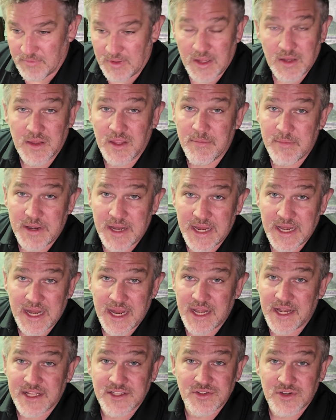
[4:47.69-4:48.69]
eliminate
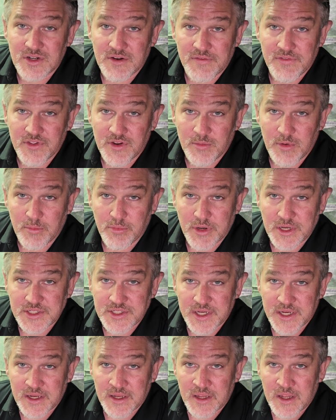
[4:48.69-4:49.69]
any sort of thermal
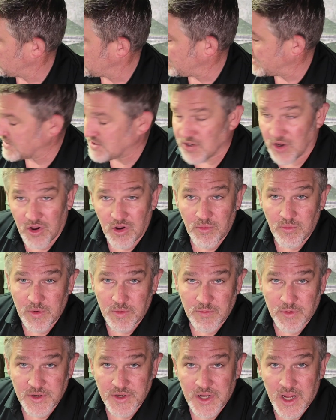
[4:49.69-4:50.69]
bridging. This home,
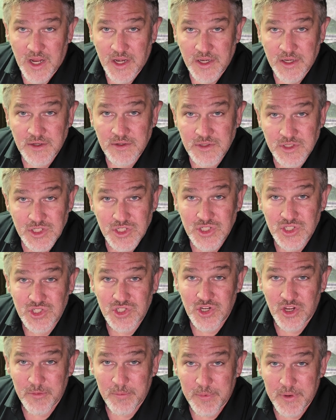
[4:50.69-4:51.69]
when we're done,
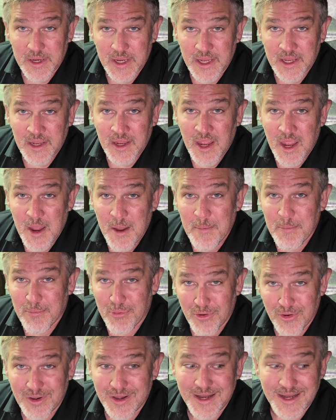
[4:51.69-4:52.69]
should be
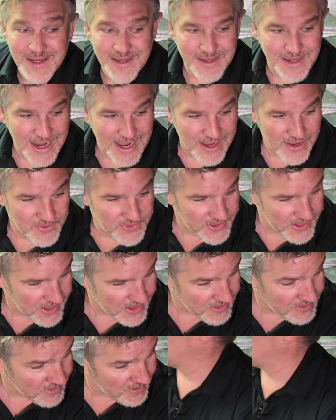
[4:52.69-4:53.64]
pretty dialed in.